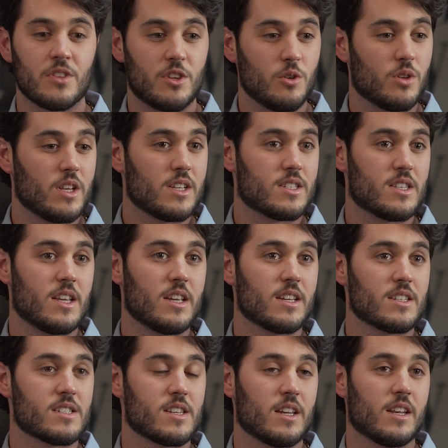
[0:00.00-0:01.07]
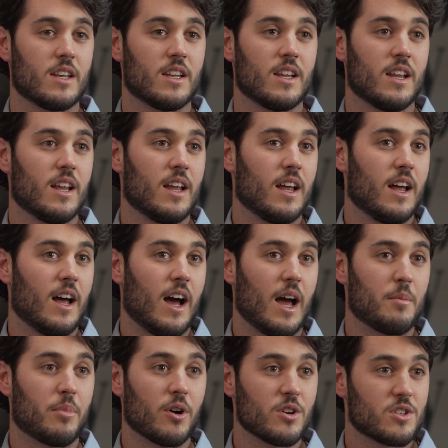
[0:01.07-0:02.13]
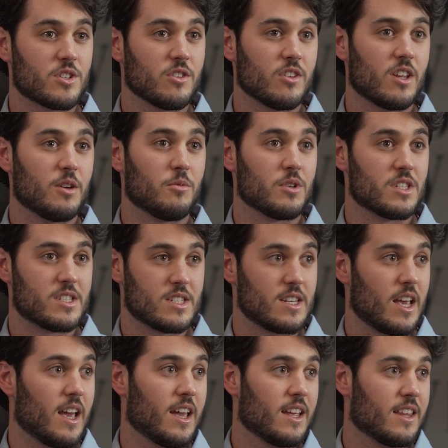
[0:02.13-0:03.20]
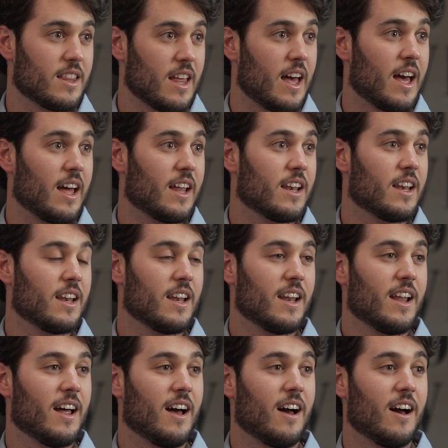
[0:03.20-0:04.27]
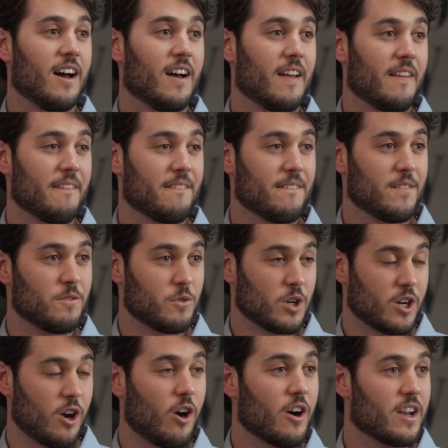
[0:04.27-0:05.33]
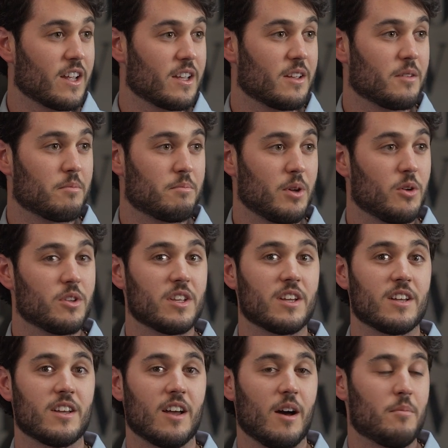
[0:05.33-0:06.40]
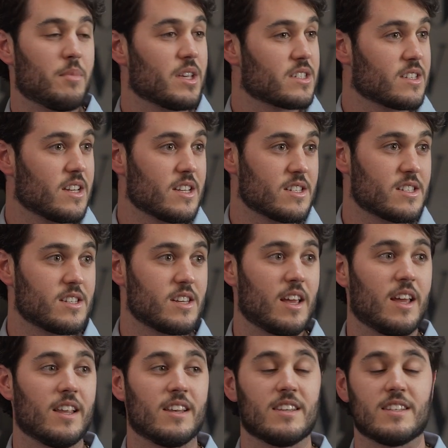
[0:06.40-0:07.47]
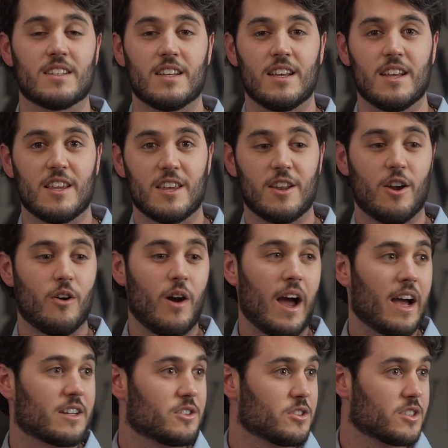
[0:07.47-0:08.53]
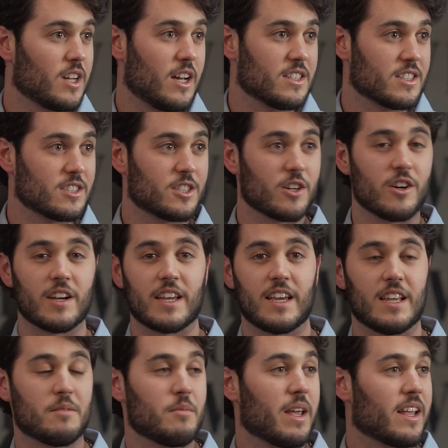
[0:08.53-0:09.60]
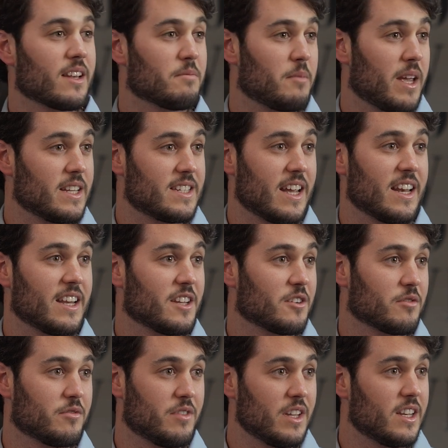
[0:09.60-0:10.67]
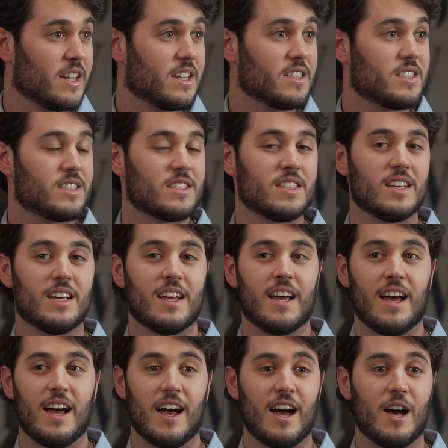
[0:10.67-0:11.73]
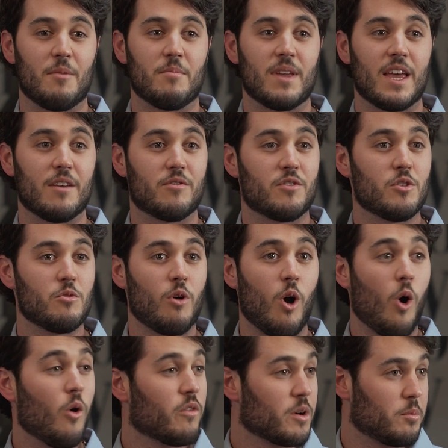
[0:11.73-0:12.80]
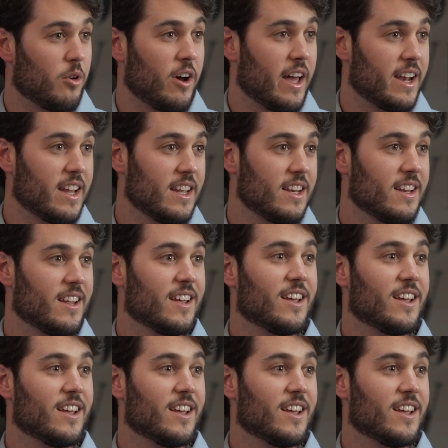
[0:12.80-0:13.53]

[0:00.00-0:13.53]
do these things. And I personally would say that regarding building a business and exercising during it and maintaining your fitness, if you overplan it,